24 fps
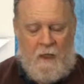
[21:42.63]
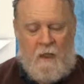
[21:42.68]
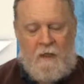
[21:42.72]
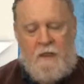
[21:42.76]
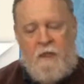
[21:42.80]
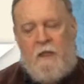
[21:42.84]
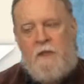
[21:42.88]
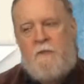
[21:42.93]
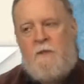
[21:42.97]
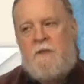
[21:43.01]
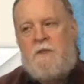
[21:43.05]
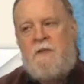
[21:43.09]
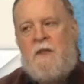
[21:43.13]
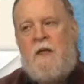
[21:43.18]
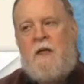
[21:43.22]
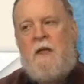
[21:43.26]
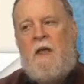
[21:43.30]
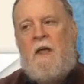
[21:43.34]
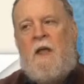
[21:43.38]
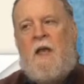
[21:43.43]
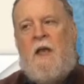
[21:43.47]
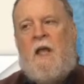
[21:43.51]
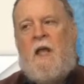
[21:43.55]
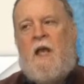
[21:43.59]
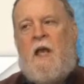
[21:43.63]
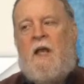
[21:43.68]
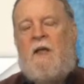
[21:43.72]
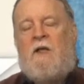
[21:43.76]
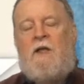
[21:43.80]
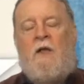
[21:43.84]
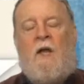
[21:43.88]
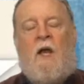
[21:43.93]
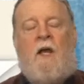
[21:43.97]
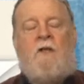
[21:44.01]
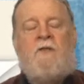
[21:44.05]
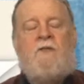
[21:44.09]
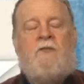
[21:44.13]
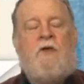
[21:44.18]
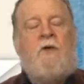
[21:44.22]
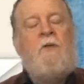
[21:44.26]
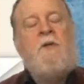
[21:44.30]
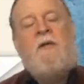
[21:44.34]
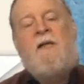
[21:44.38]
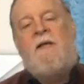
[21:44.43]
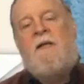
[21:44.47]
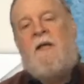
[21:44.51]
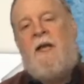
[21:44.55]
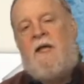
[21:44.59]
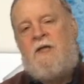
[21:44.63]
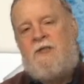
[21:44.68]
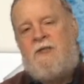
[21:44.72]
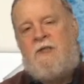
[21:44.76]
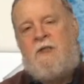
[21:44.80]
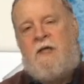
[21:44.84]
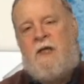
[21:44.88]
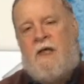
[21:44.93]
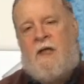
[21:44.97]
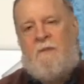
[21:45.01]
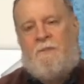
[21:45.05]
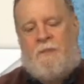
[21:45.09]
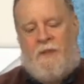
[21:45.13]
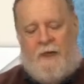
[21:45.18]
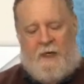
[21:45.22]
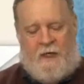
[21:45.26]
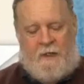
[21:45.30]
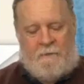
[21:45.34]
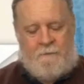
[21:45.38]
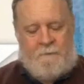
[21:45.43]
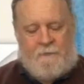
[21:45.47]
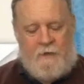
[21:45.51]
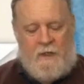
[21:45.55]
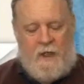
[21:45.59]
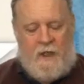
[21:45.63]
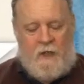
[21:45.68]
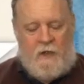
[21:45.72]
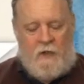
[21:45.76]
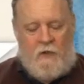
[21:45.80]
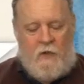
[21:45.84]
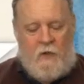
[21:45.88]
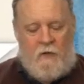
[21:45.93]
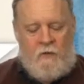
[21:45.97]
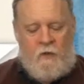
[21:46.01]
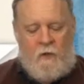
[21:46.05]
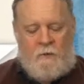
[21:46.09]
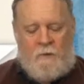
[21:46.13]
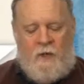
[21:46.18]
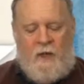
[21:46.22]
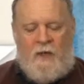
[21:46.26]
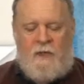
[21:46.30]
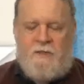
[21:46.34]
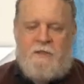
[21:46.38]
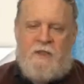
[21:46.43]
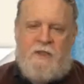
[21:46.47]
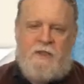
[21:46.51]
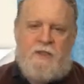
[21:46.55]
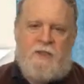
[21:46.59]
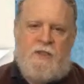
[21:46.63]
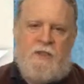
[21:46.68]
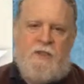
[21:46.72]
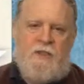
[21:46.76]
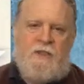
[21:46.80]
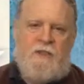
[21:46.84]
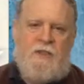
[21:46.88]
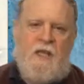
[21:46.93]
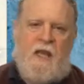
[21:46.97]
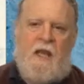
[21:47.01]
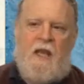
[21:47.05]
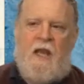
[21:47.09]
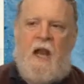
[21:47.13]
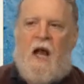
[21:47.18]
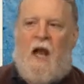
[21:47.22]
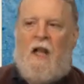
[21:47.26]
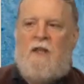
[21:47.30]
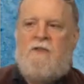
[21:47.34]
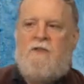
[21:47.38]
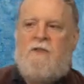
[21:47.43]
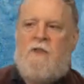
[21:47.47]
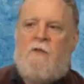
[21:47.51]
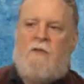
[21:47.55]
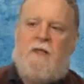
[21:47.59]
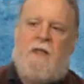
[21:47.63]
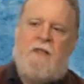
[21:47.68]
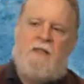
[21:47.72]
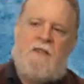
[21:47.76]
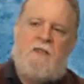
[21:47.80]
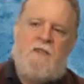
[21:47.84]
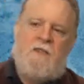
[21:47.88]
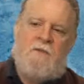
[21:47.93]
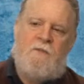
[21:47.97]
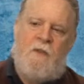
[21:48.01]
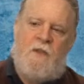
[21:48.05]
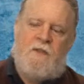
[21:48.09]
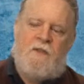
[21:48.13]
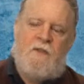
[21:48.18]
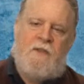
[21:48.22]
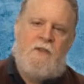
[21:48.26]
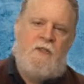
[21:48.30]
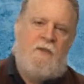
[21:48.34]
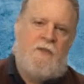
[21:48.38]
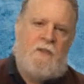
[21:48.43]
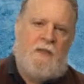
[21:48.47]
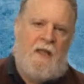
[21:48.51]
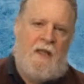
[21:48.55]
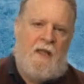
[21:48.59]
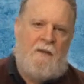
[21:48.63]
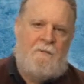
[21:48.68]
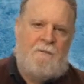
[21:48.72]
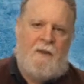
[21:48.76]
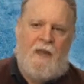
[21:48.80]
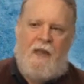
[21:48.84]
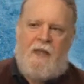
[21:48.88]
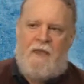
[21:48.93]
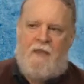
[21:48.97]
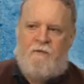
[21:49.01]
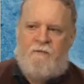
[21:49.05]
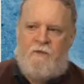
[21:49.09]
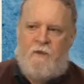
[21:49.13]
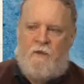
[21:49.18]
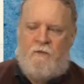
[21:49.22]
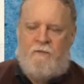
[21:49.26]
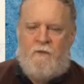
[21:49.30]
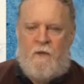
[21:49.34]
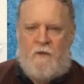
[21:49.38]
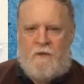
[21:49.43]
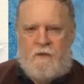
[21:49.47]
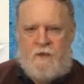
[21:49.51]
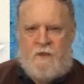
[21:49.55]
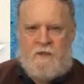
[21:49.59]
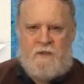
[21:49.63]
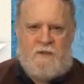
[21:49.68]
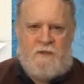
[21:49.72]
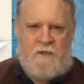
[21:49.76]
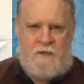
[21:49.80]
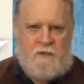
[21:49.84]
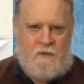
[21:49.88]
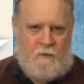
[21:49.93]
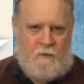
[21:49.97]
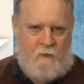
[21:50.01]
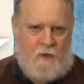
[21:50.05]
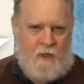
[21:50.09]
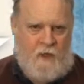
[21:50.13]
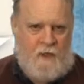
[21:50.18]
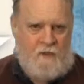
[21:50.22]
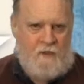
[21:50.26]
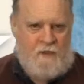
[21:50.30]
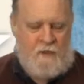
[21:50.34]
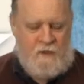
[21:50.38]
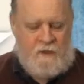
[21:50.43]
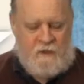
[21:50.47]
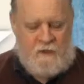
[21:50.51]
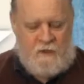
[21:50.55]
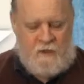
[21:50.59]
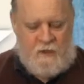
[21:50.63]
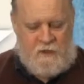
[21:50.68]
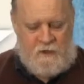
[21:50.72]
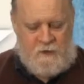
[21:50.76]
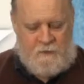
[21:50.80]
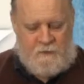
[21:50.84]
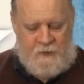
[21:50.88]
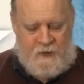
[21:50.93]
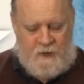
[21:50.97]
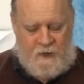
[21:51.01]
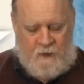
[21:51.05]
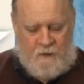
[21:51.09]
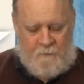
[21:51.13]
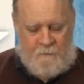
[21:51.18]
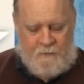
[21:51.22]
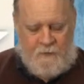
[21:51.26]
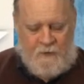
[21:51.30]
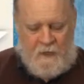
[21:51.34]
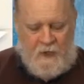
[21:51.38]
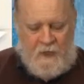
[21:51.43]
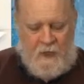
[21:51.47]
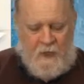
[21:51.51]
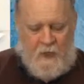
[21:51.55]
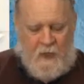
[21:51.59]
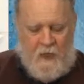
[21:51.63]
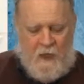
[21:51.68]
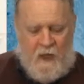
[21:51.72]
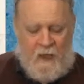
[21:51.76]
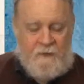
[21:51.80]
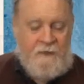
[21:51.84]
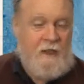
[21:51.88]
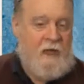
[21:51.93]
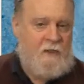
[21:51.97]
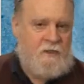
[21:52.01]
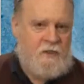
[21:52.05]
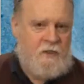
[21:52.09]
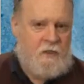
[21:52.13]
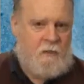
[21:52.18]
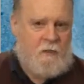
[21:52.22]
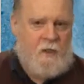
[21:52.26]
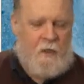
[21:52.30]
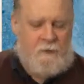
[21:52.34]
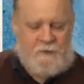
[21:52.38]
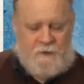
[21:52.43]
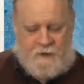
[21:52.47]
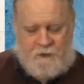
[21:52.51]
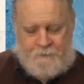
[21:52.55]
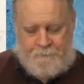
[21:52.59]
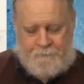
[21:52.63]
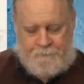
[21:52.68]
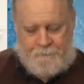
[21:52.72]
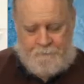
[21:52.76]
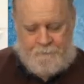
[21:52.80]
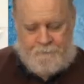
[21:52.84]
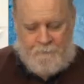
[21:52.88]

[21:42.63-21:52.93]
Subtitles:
In other words, during an election campaign, go to a politician and say, I'll donate this much to your campaign if you'll vote this way on such and such bill. That's corruption.